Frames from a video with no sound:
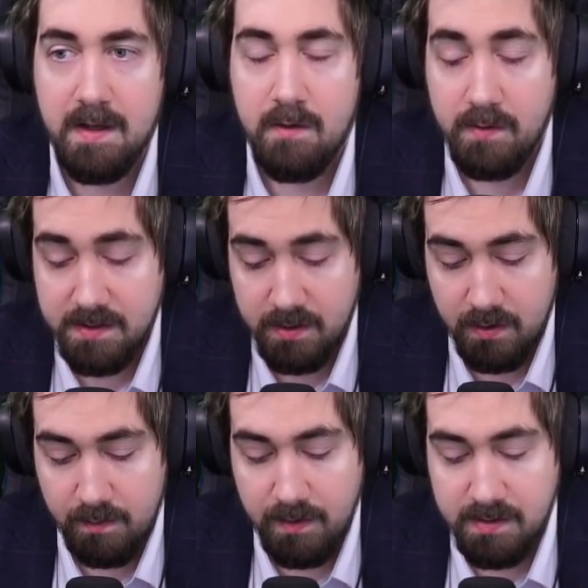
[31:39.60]
Whereas, you
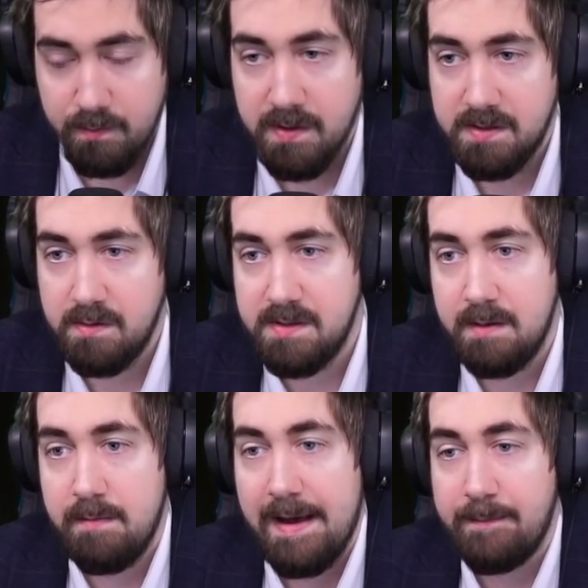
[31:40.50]
know, most monsters
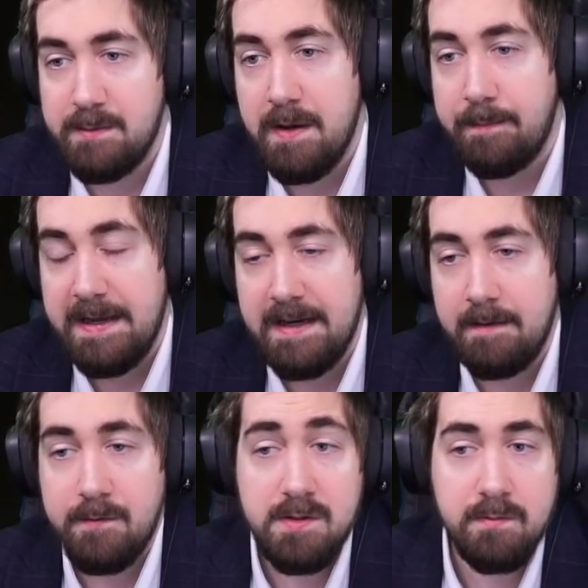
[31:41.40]
in maps might be
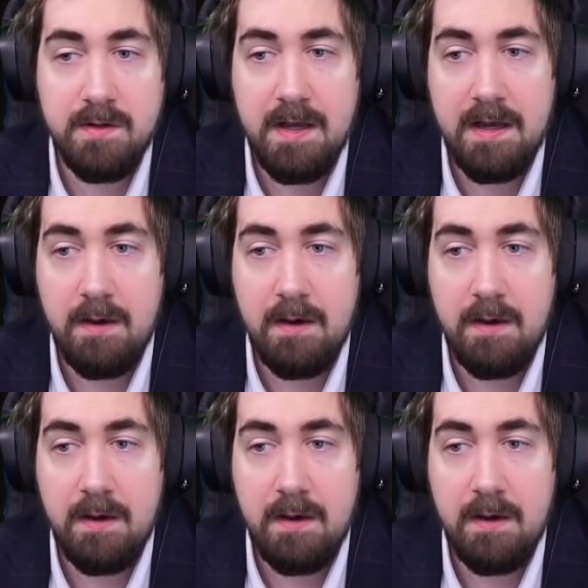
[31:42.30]
hitting for somewhere like